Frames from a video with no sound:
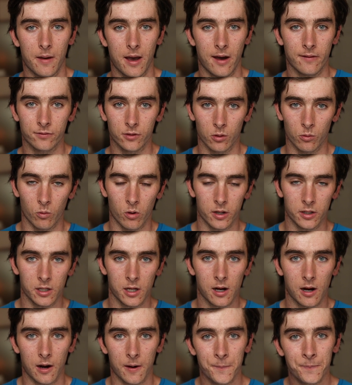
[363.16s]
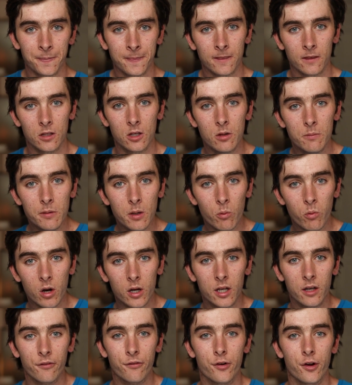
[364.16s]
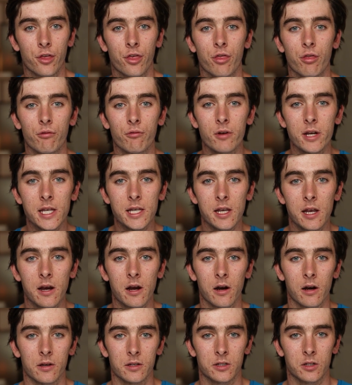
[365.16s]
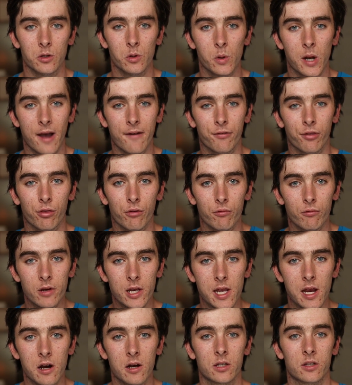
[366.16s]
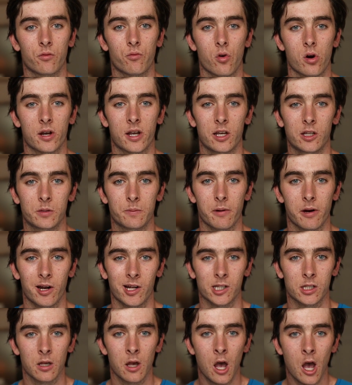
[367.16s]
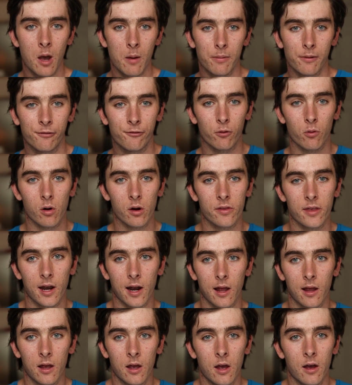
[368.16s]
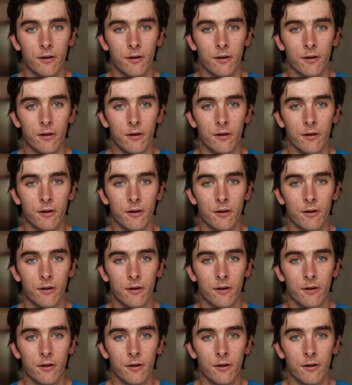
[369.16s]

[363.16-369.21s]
after one year. You'd be working for three years, so you'd have three years of work experience before that